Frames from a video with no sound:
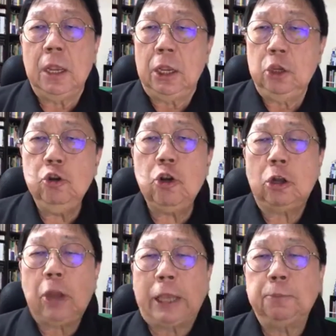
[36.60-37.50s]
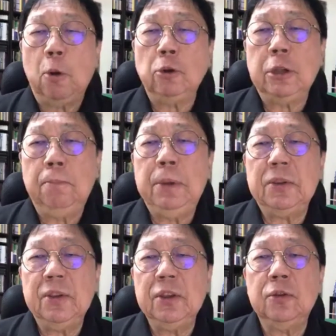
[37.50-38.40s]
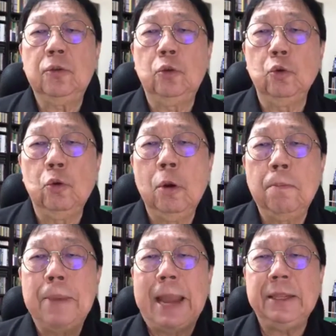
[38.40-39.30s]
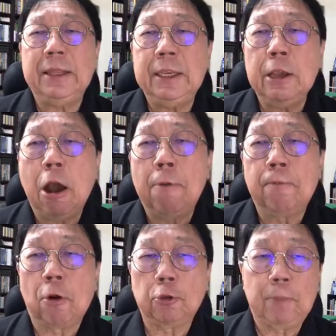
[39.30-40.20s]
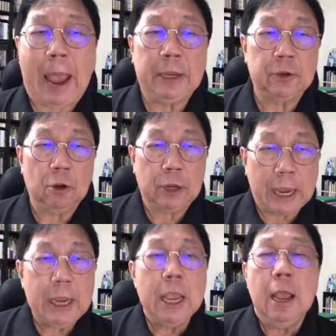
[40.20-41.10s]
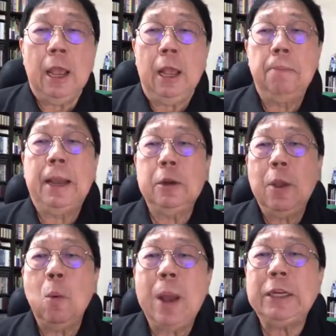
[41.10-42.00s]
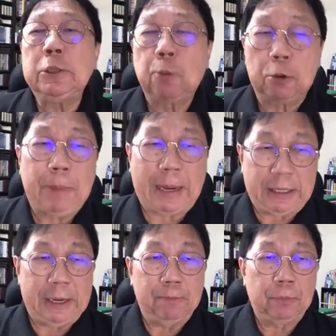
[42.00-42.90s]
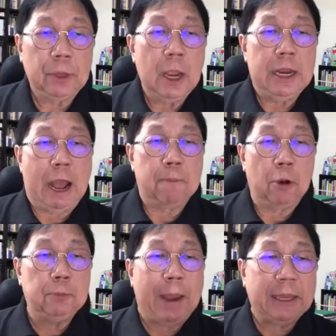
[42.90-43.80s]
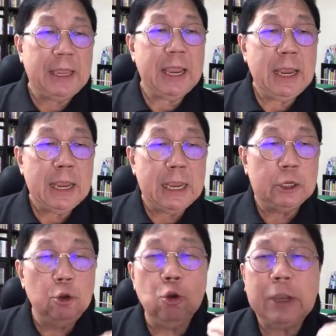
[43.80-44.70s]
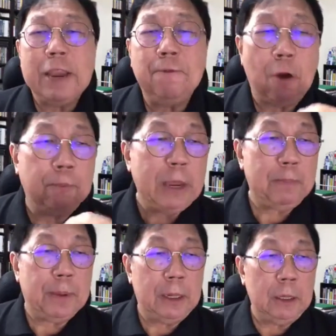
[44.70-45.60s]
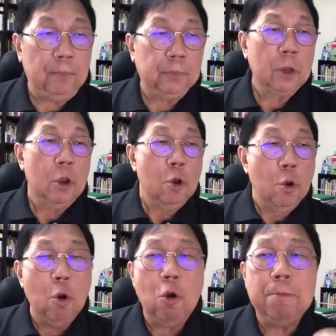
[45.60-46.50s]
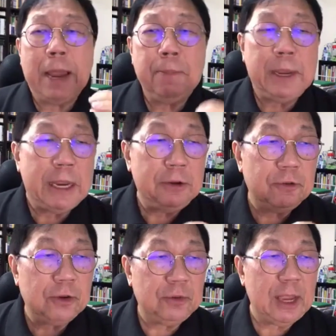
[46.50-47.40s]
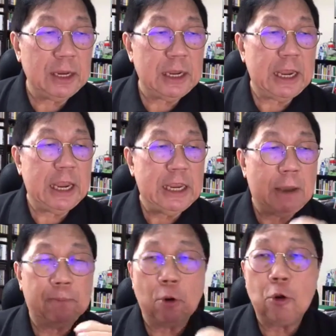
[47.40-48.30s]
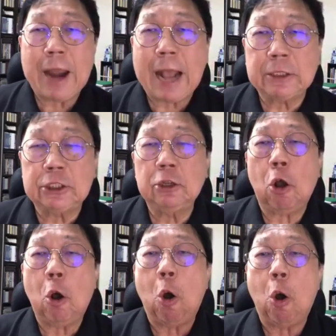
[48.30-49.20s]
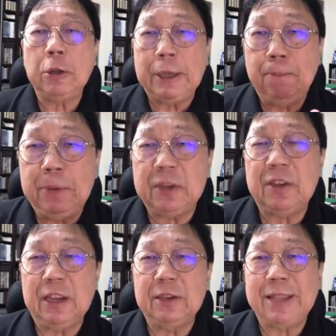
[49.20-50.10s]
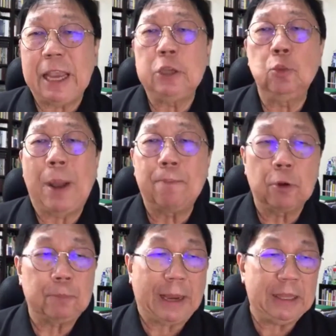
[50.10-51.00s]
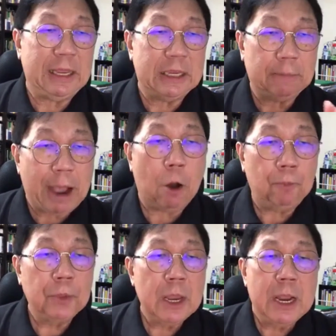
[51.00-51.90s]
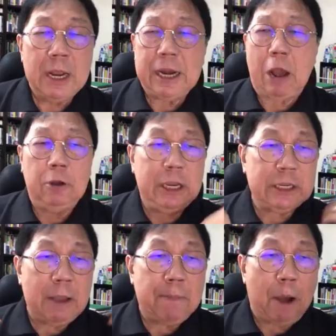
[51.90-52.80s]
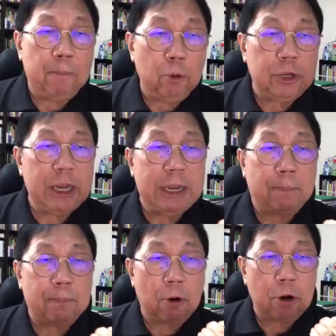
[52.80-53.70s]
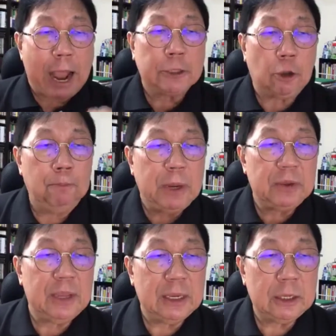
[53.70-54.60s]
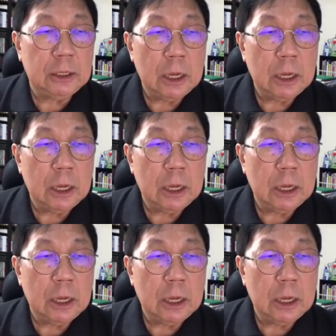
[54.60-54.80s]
you got to expose your business to plenty of prospects. Okay. By the way, what is prospecting? Now, prospecting is looking for people who may be interested in your products or your business. That is what prospecting is about. Now, it's about putting your products or business